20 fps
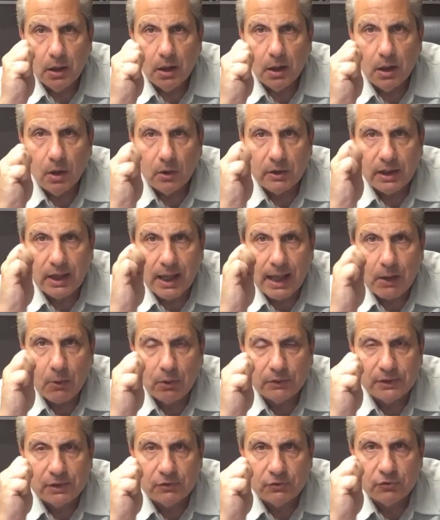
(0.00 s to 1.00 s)
okay,
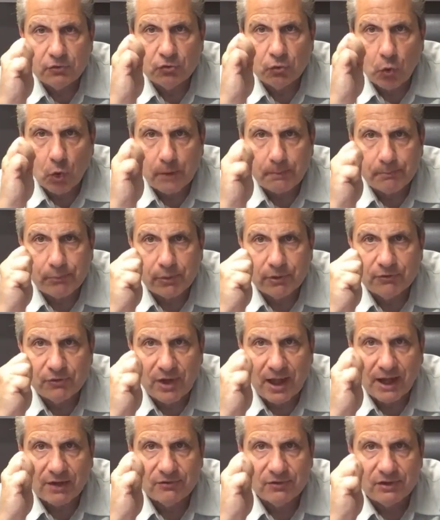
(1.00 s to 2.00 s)
with the short
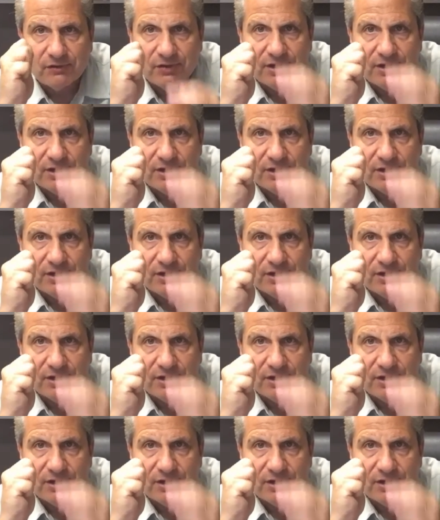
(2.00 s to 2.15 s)
projections.